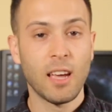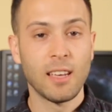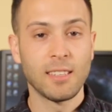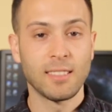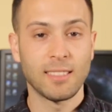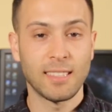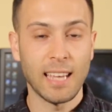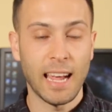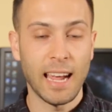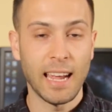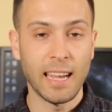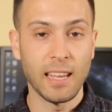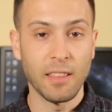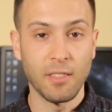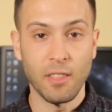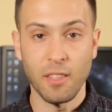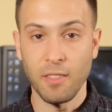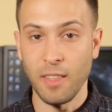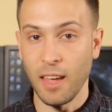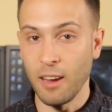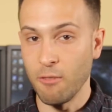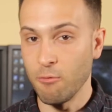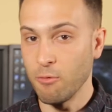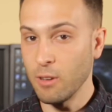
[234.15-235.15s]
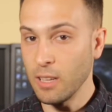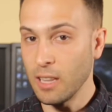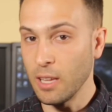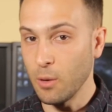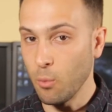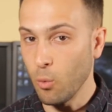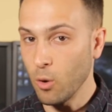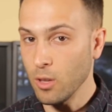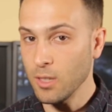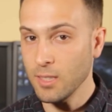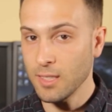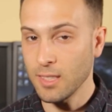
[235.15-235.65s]
say that they really
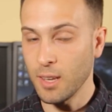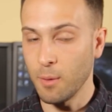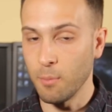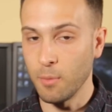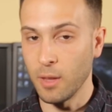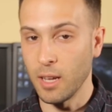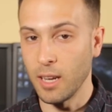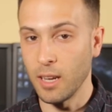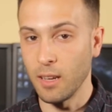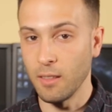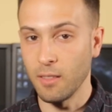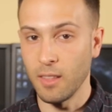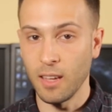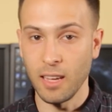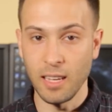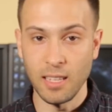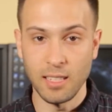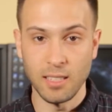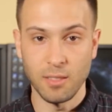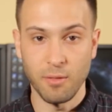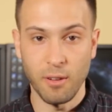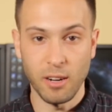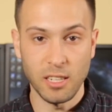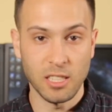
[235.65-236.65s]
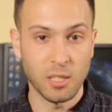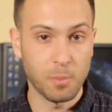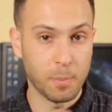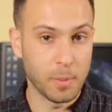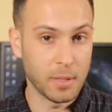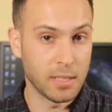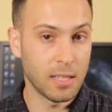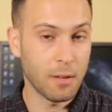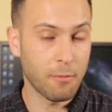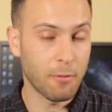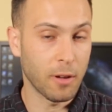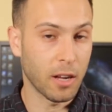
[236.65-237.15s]
want something that is very
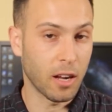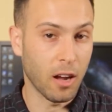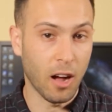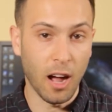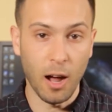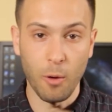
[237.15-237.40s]
specific,